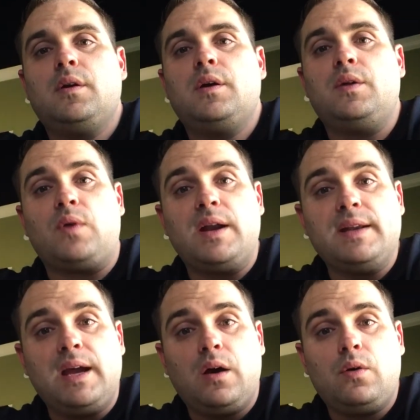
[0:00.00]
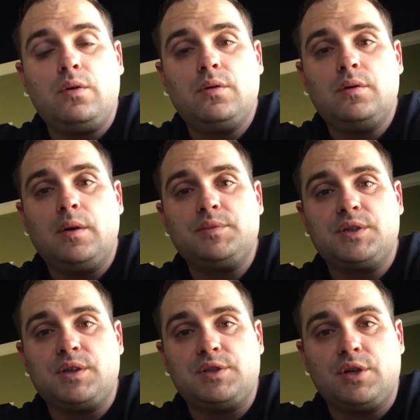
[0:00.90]
And right now, I'm
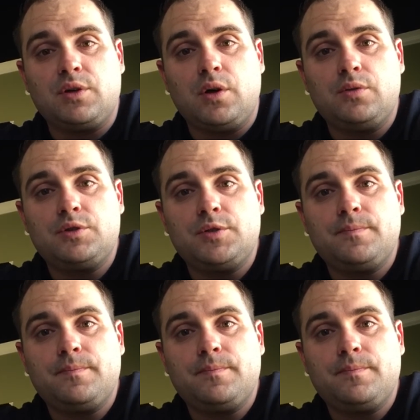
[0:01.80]
just a cheer coach.